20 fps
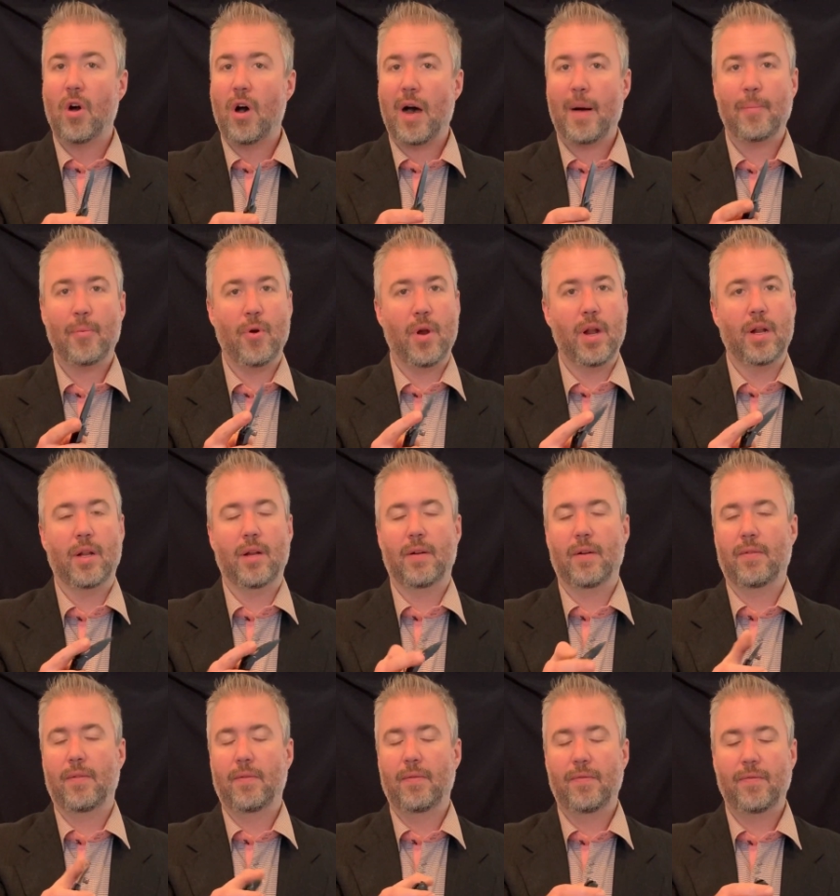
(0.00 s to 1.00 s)
operate
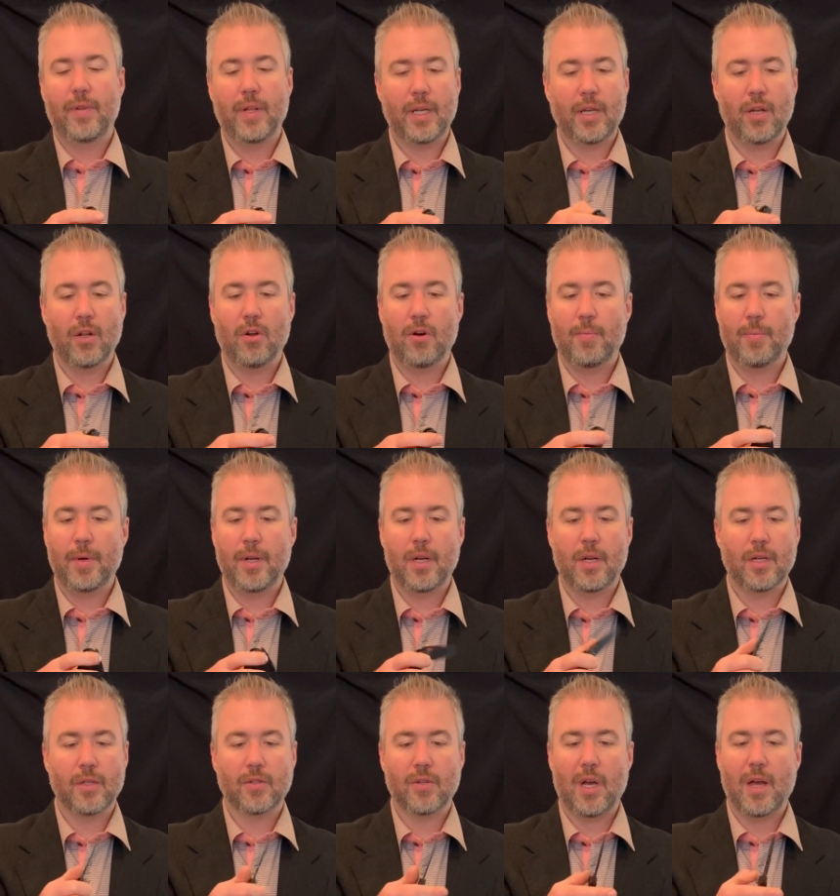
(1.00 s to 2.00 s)
it, flick it
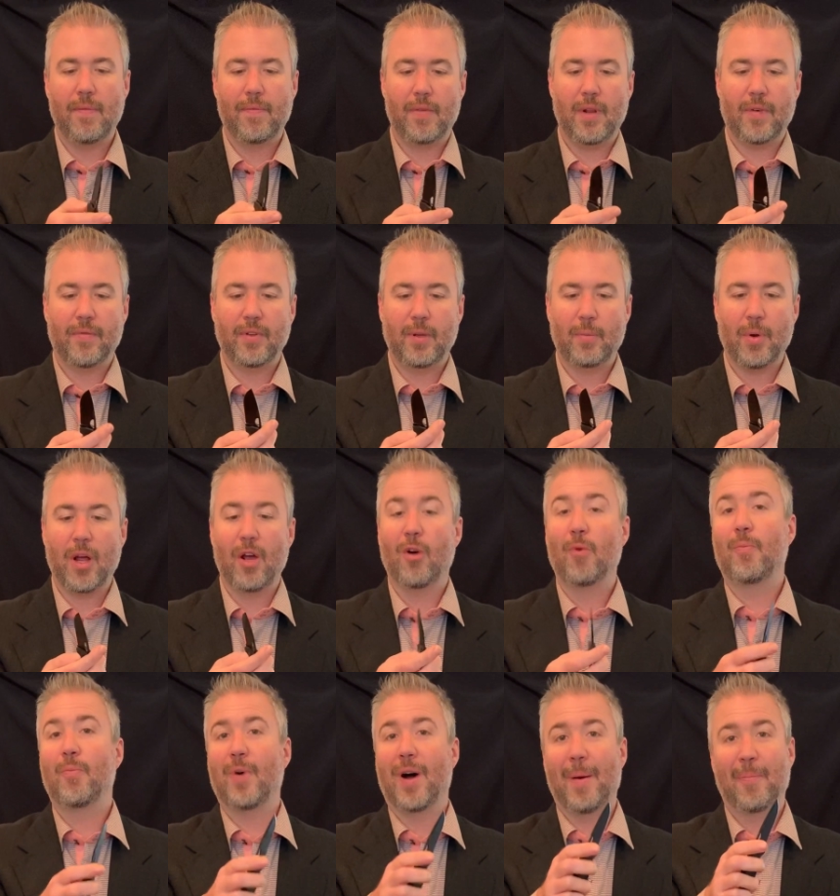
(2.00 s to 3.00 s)
open. So I definitely
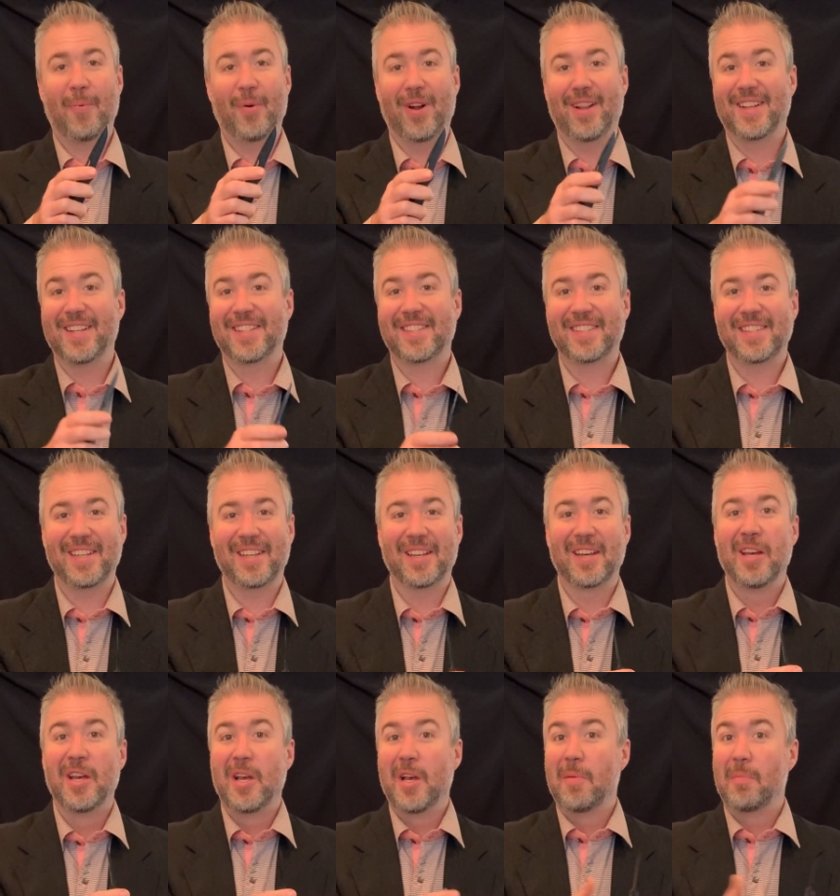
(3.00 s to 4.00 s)
probably operate this
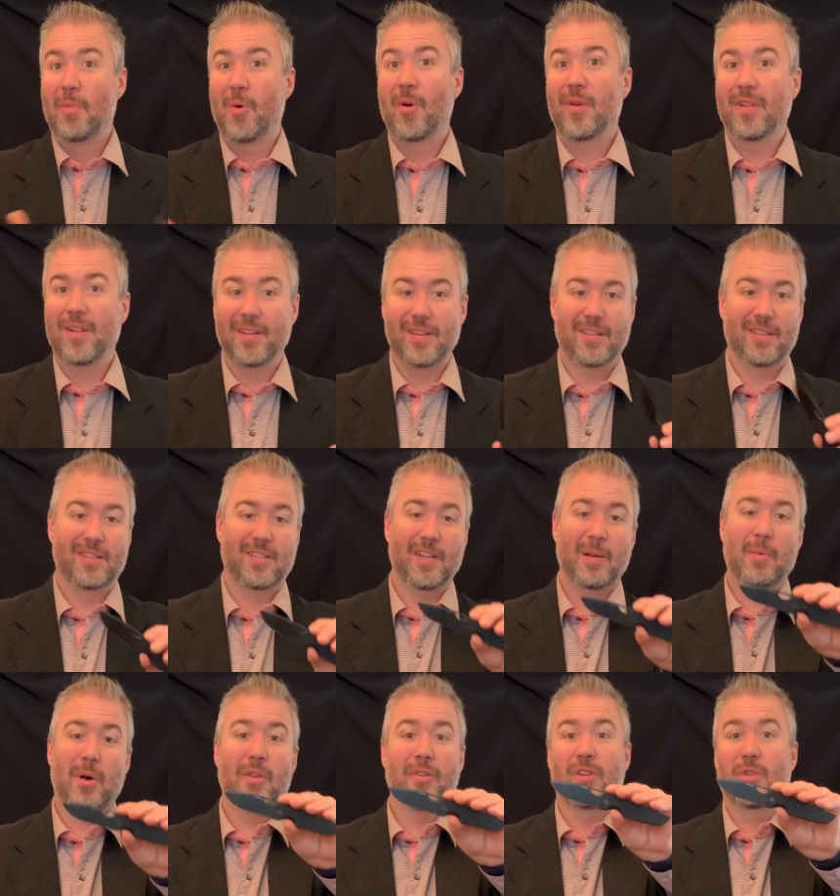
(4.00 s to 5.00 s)
thing more than
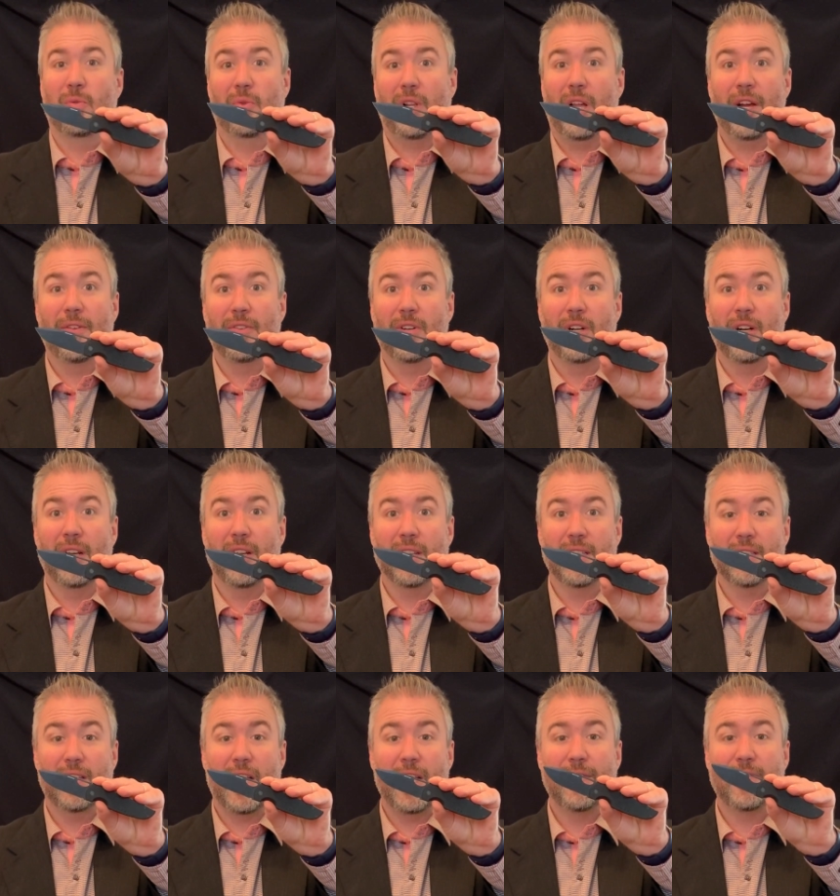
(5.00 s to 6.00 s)
some others will ever in
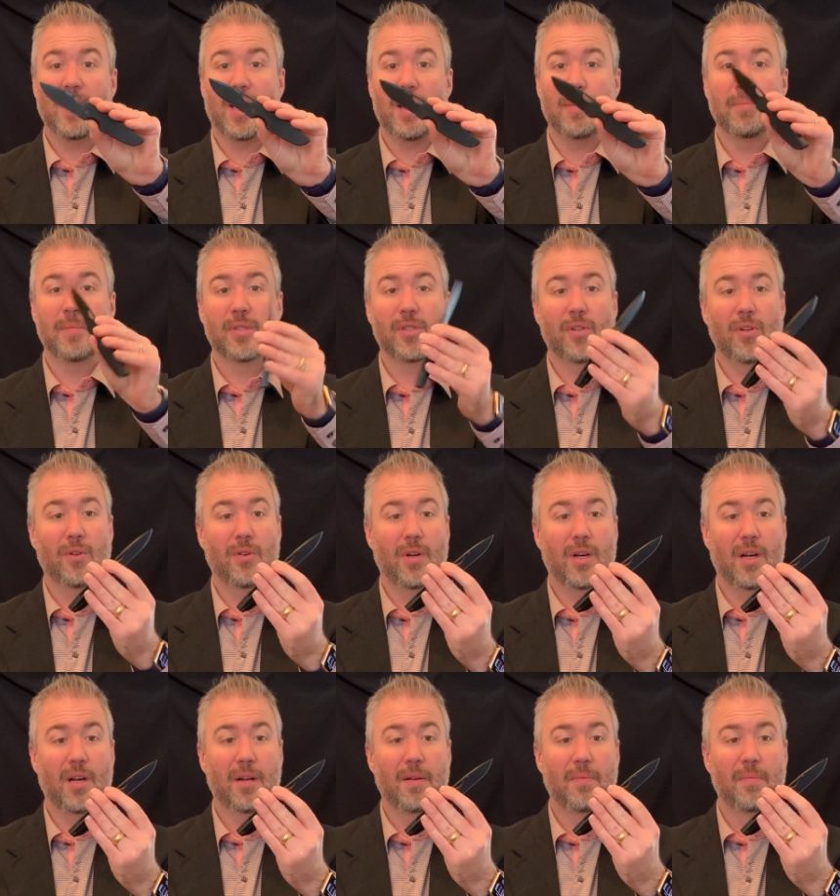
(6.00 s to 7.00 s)
its lifetime.
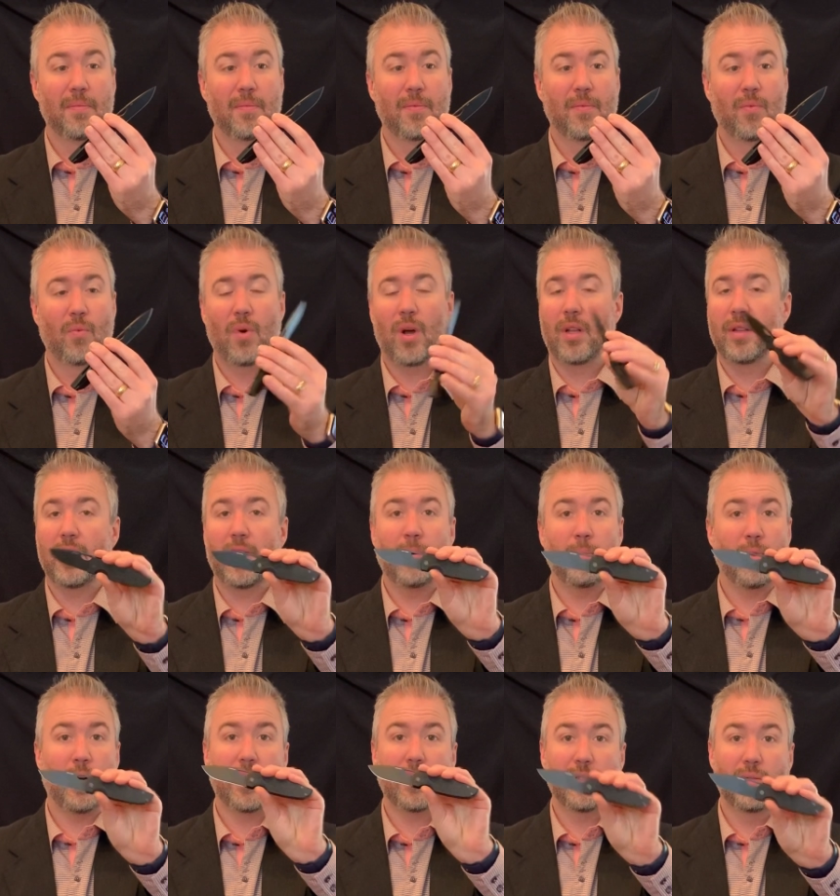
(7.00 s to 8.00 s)
So well
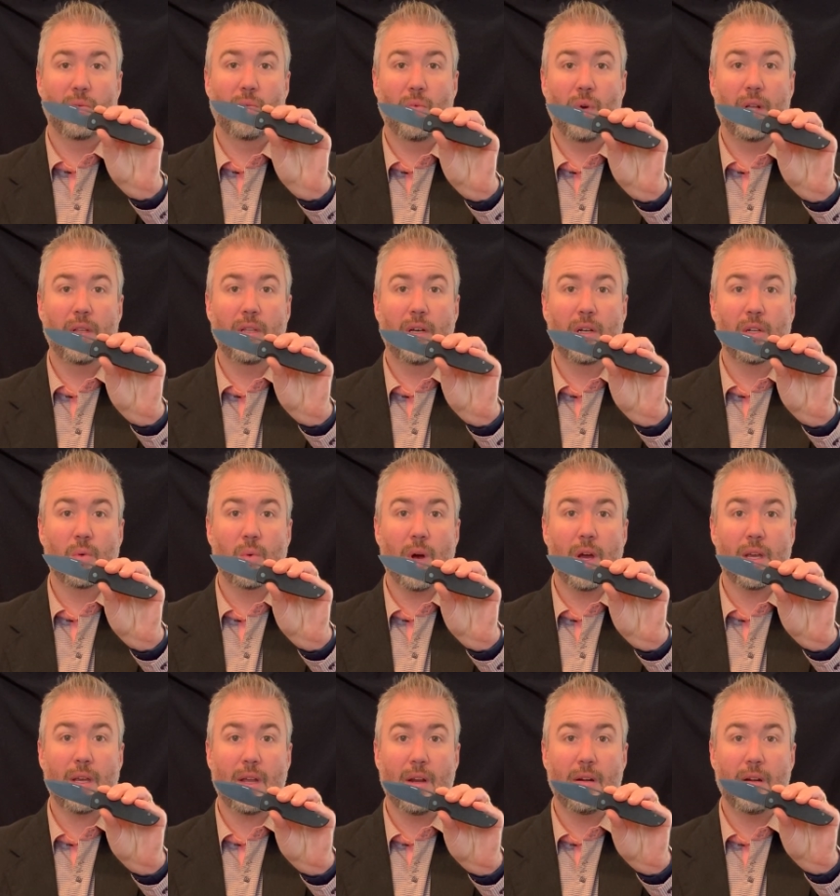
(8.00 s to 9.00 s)
done, Bryce. Well done,
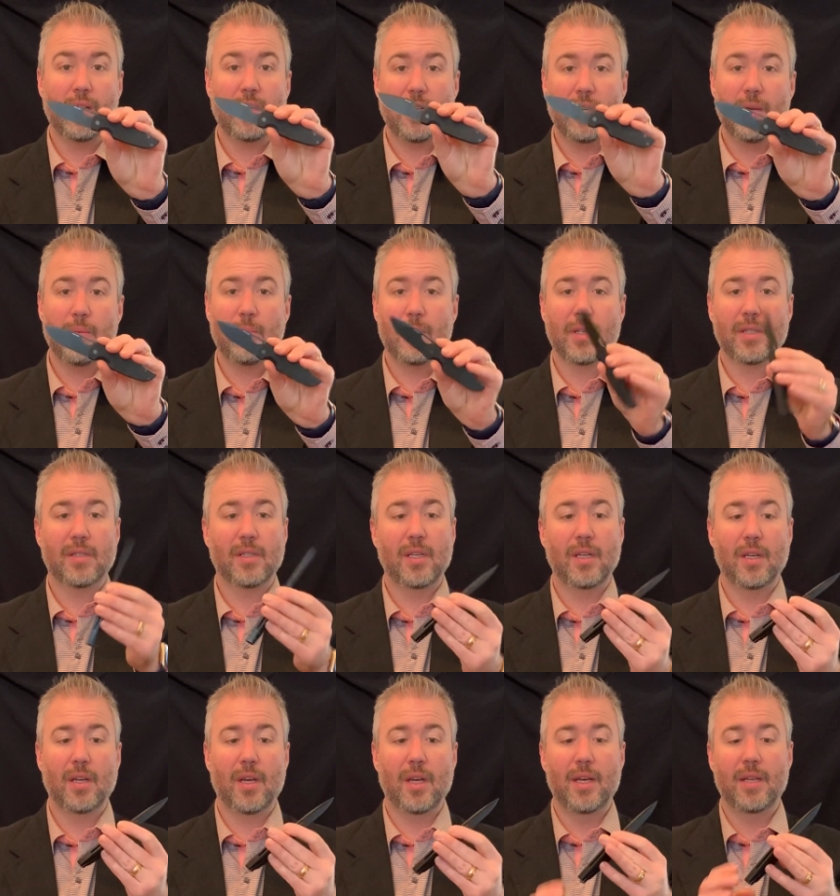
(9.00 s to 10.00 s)
Quiet Carry team. This
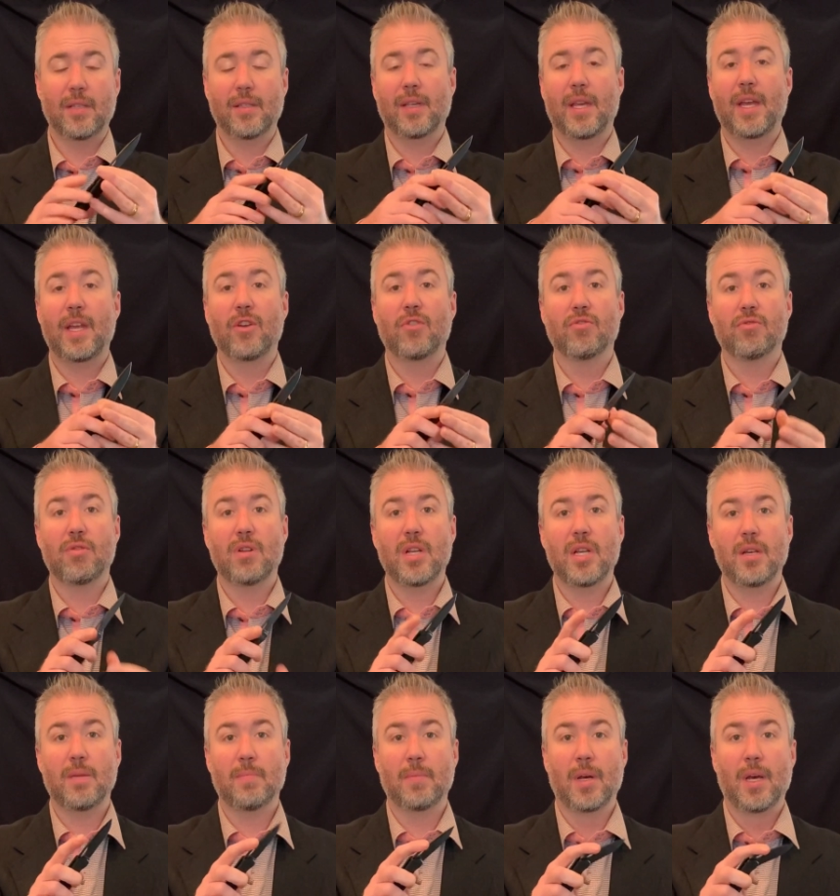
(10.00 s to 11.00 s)
thing is a
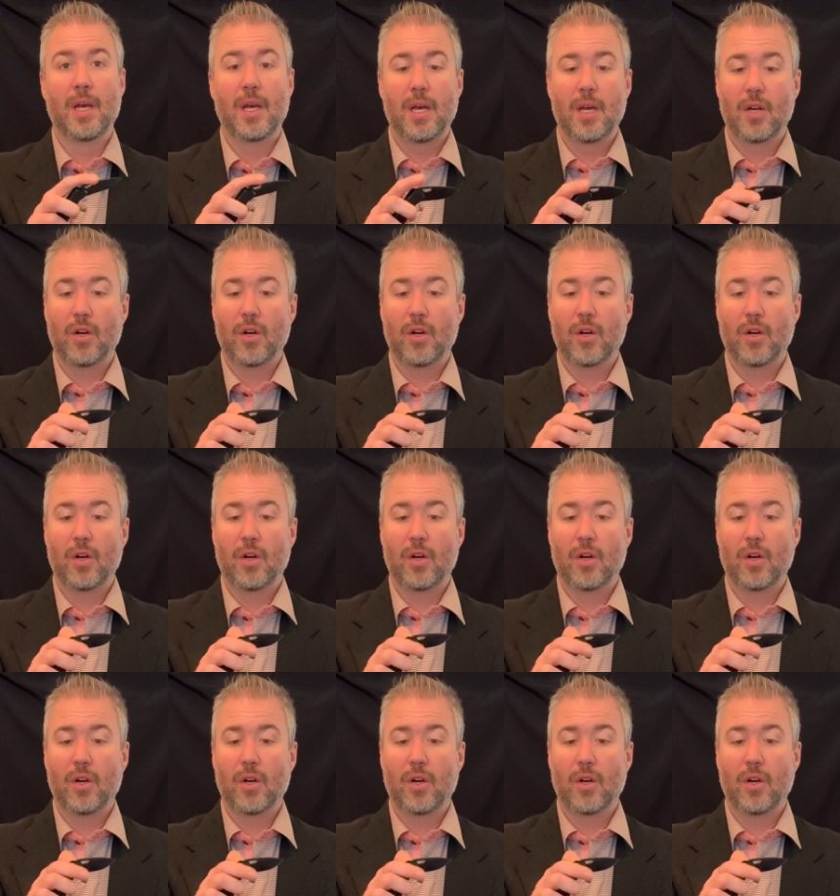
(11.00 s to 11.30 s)
dream.